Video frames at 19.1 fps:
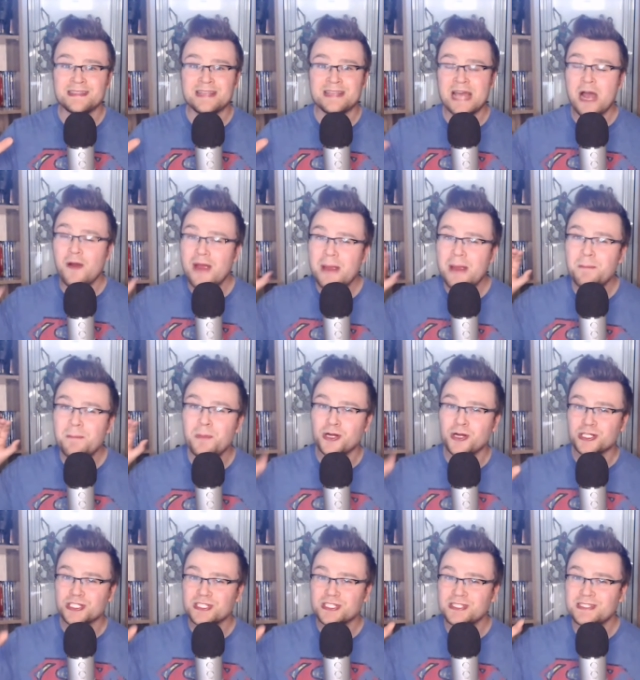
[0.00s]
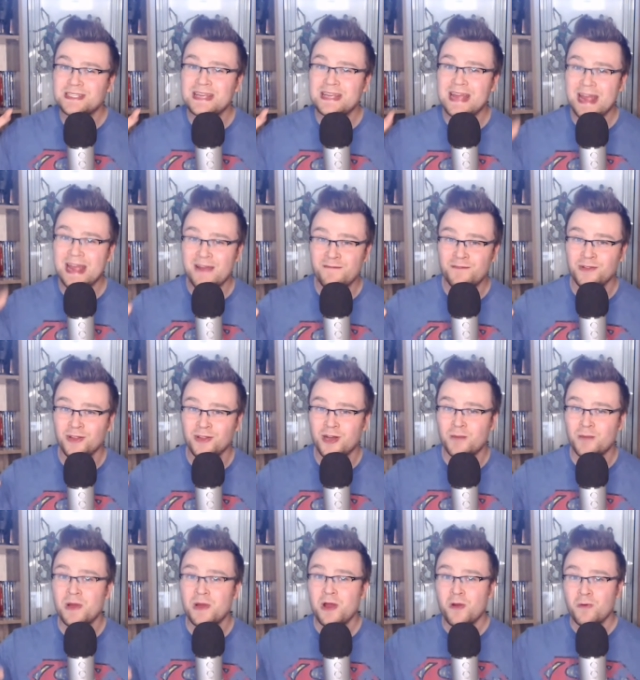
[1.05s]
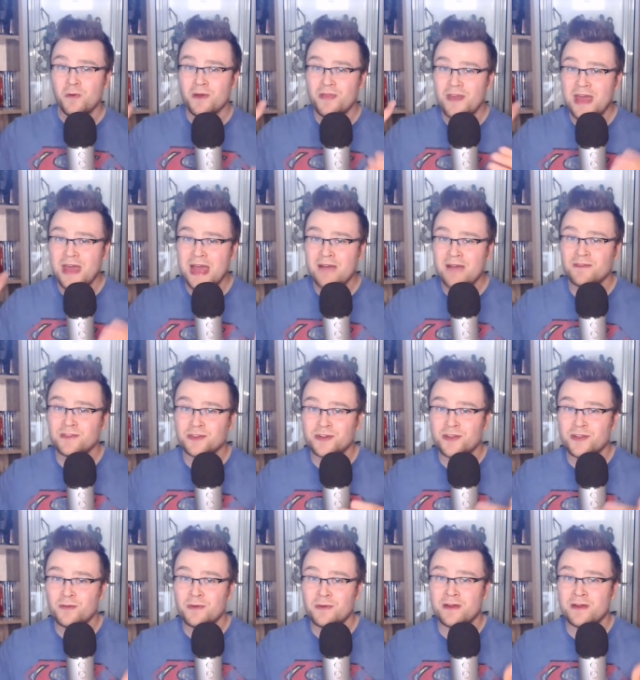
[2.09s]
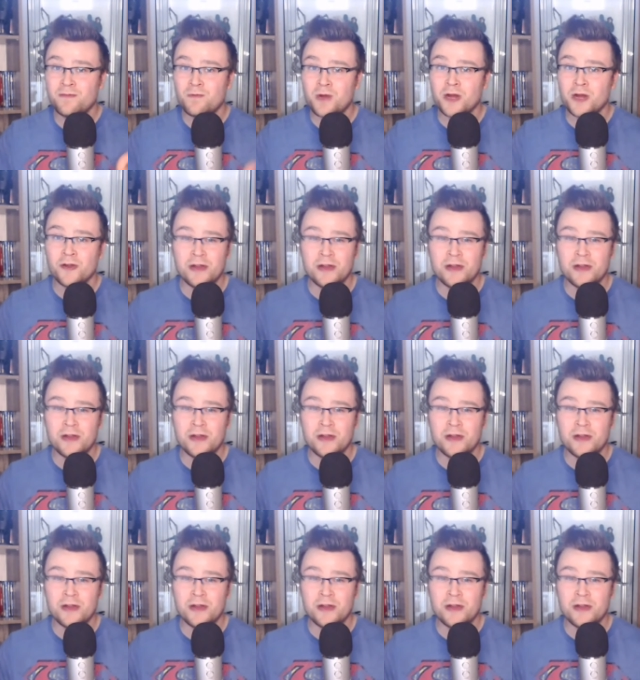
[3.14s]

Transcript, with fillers: how he pushes the envelope with Avatar The Way of Water.